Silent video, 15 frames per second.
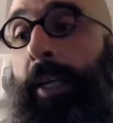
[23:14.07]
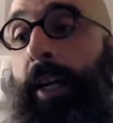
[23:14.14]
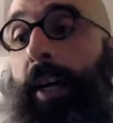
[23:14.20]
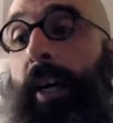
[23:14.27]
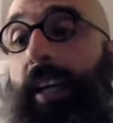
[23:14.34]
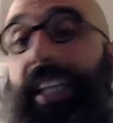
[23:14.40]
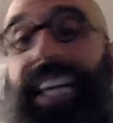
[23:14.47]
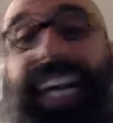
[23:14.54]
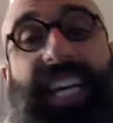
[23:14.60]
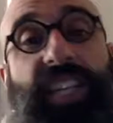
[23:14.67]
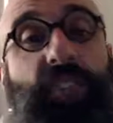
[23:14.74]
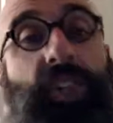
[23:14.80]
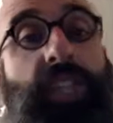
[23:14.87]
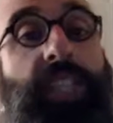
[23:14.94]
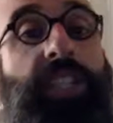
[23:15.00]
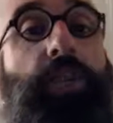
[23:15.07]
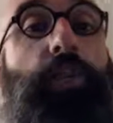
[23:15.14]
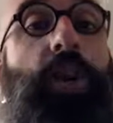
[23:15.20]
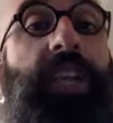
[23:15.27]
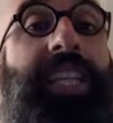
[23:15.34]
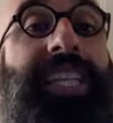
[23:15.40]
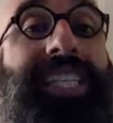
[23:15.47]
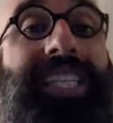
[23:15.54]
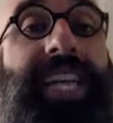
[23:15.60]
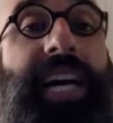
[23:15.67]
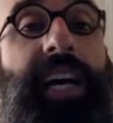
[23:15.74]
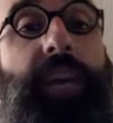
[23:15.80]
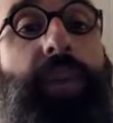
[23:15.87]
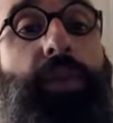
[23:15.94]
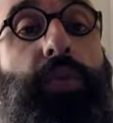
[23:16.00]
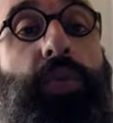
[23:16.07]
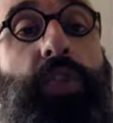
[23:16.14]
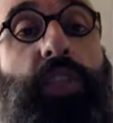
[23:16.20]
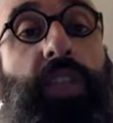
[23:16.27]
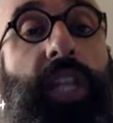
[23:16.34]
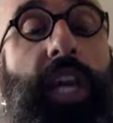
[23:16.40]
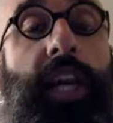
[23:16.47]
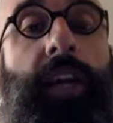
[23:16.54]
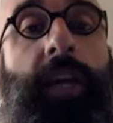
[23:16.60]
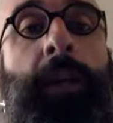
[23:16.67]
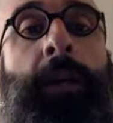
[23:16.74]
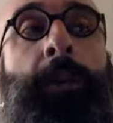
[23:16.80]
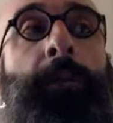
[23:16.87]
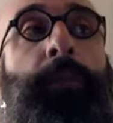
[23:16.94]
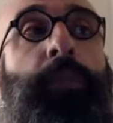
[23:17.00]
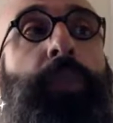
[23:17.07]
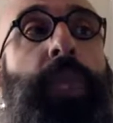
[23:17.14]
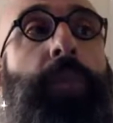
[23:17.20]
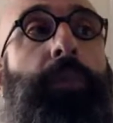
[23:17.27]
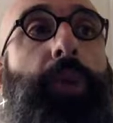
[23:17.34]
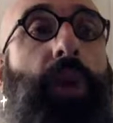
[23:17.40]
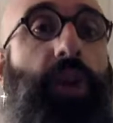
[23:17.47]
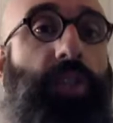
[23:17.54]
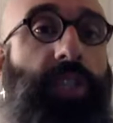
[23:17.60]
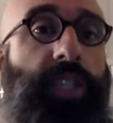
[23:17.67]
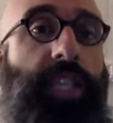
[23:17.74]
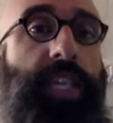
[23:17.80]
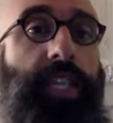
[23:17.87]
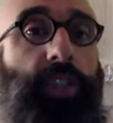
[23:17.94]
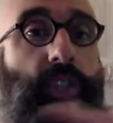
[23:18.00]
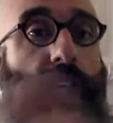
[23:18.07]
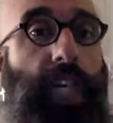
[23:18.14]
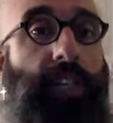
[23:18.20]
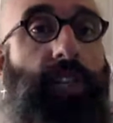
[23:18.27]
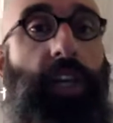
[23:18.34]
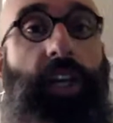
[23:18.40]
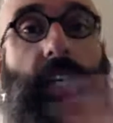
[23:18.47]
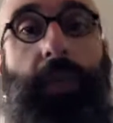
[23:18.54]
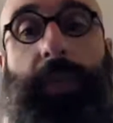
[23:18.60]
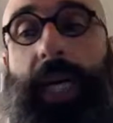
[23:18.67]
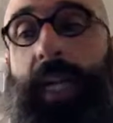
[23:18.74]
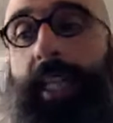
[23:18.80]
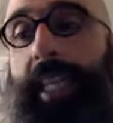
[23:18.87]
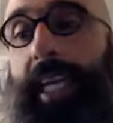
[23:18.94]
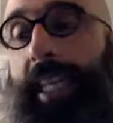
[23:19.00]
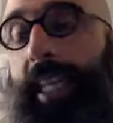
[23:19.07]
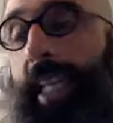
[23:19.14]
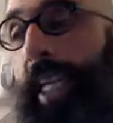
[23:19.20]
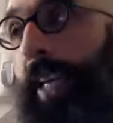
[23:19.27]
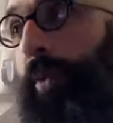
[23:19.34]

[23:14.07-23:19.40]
The Qashqai is the one in the south, which in our Pars lecture, I talk about that they